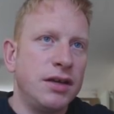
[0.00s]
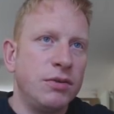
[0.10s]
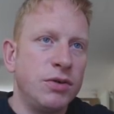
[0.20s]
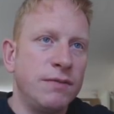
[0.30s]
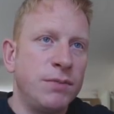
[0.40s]
I
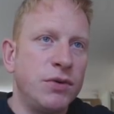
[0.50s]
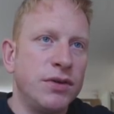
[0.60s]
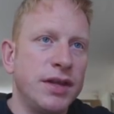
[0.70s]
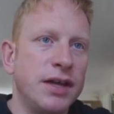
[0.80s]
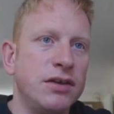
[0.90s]
would have
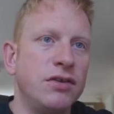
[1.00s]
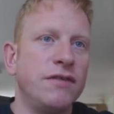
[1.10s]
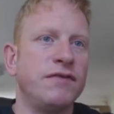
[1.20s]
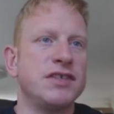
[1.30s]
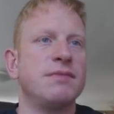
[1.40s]
bought that
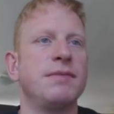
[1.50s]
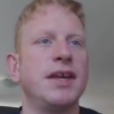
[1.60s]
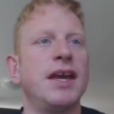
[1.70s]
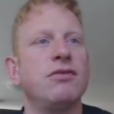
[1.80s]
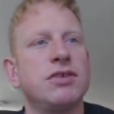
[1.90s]
lot for
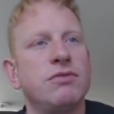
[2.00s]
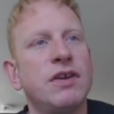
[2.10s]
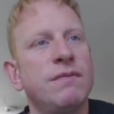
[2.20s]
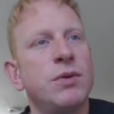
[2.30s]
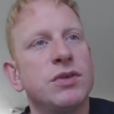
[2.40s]
something else. I
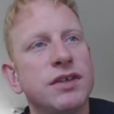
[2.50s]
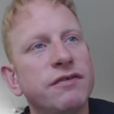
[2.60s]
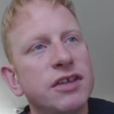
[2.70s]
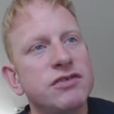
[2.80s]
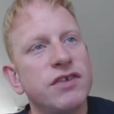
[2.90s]
wouldn't have bought it
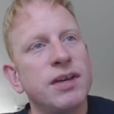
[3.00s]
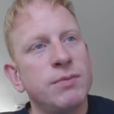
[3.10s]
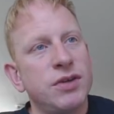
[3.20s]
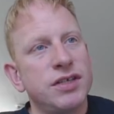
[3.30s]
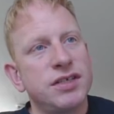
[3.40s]
for this rain
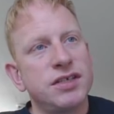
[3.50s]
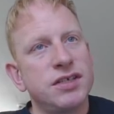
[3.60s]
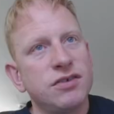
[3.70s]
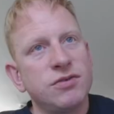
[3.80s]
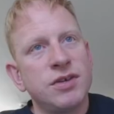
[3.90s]
monitor,
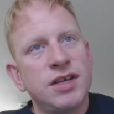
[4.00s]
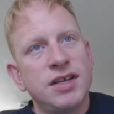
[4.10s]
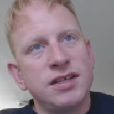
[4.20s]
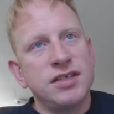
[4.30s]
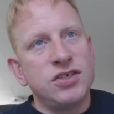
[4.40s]
so
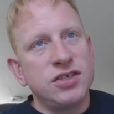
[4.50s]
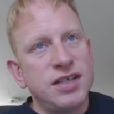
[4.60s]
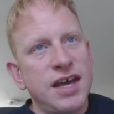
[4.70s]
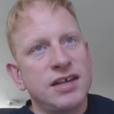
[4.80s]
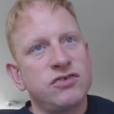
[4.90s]
this is
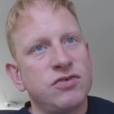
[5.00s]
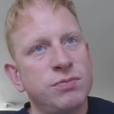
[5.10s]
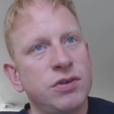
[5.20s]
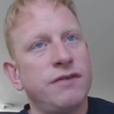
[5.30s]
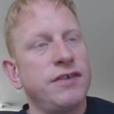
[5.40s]
just extra
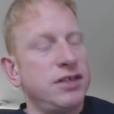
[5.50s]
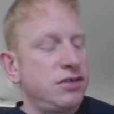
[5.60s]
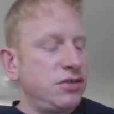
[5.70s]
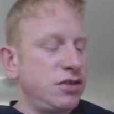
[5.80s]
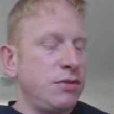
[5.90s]
profits
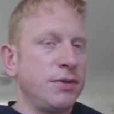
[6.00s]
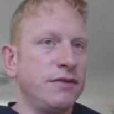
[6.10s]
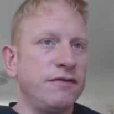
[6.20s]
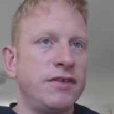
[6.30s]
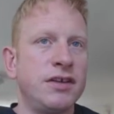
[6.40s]
on top
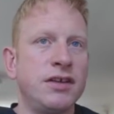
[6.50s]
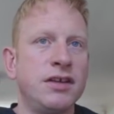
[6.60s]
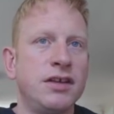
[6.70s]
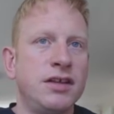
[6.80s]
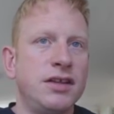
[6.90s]
of
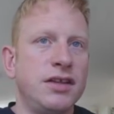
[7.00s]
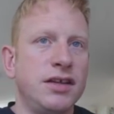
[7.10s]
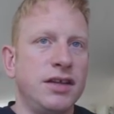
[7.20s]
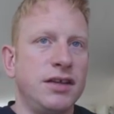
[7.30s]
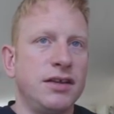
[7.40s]

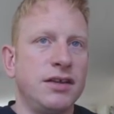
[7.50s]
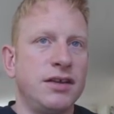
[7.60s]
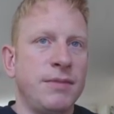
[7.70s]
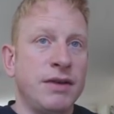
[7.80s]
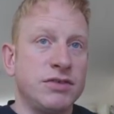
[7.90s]
the
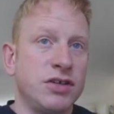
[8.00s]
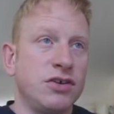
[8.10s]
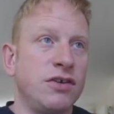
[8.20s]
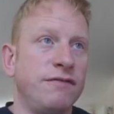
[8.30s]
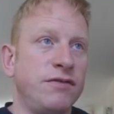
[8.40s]
amount I
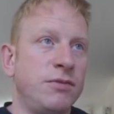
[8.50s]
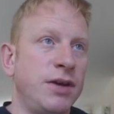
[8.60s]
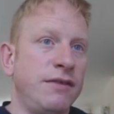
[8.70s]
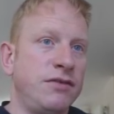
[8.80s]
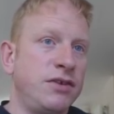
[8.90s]
got for
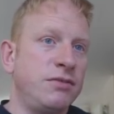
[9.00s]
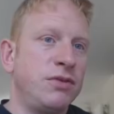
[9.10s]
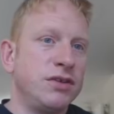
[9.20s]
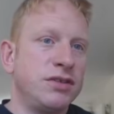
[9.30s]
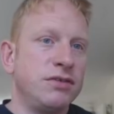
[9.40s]
whatever it
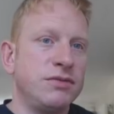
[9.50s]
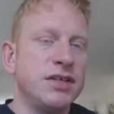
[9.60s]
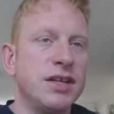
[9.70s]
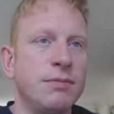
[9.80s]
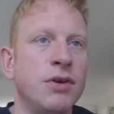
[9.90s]
was that was
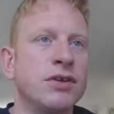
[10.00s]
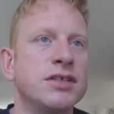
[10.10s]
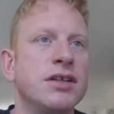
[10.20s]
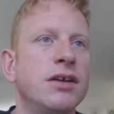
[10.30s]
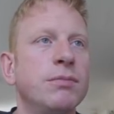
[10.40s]
in the
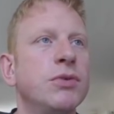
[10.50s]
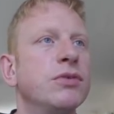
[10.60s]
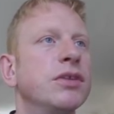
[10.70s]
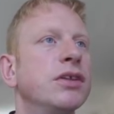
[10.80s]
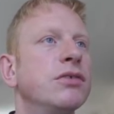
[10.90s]
box that I
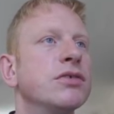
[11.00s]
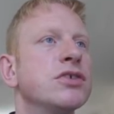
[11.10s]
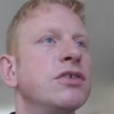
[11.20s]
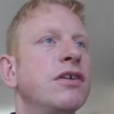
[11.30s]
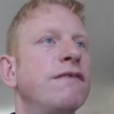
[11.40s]
bought the
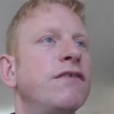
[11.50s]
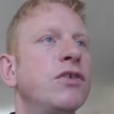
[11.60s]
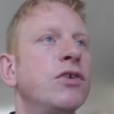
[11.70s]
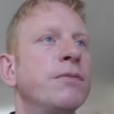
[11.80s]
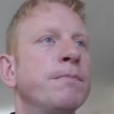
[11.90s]
auction lot
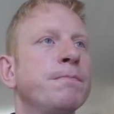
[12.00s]
for.